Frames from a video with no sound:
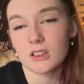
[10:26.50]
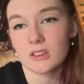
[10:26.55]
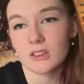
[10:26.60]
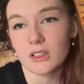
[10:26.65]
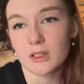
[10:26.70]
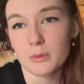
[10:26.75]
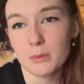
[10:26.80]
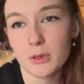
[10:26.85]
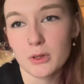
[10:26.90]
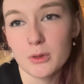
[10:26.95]
Is
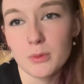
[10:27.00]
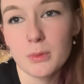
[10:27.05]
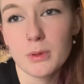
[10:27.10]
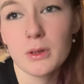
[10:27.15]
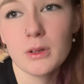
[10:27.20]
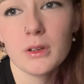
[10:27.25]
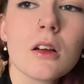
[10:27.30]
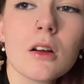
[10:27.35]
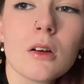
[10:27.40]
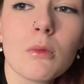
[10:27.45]
that a poop?
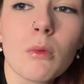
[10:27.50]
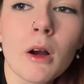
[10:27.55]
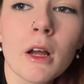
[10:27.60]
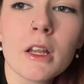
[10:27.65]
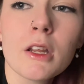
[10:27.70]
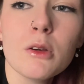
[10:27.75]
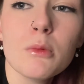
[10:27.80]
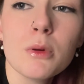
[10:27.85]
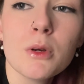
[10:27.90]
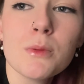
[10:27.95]
Why
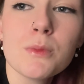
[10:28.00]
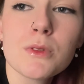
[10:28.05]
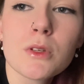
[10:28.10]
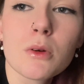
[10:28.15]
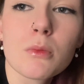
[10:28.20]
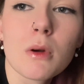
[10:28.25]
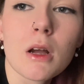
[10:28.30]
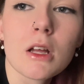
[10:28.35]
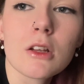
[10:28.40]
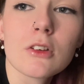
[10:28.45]
do you poop
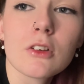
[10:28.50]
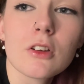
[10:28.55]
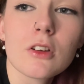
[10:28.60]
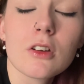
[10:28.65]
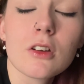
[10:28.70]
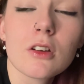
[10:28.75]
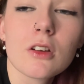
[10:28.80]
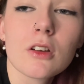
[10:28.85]
so much?